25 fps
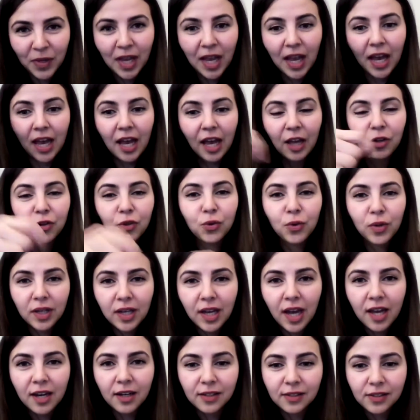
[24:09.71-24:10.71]
I drew the
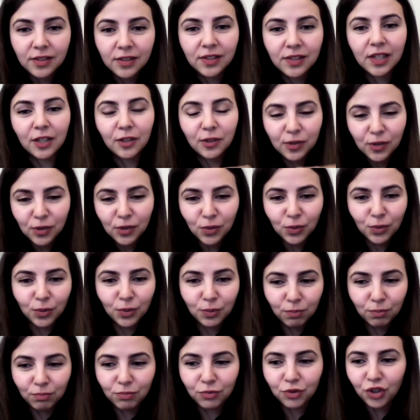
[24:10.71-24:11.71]
characters. I used to
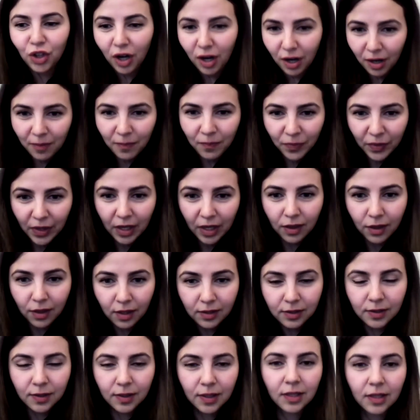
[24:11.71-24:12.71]
draw a
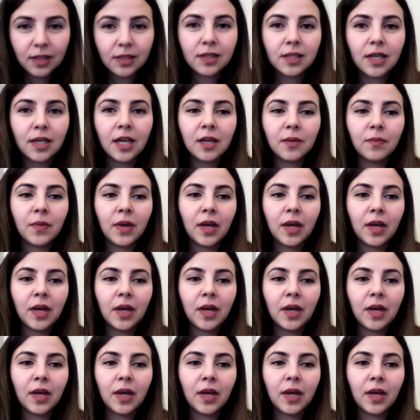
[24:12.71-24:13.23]
lot at the time,